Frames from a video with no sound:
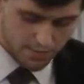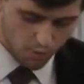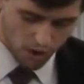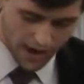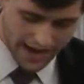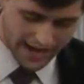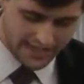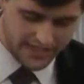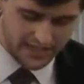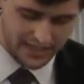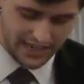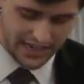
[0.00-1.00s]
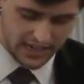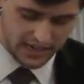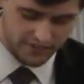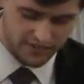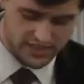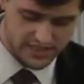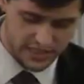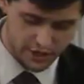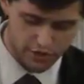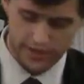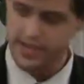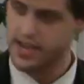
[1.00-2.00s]
way the king of
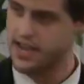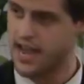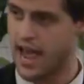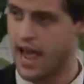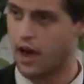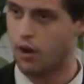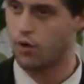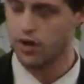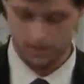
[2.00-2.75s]
Assyria now